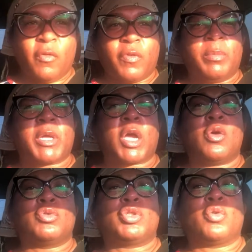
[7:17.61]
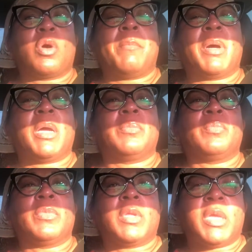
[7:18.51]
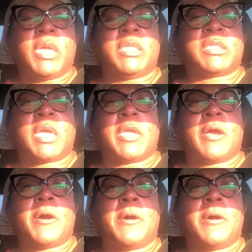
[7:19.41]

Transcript: from the Coach store, but it's the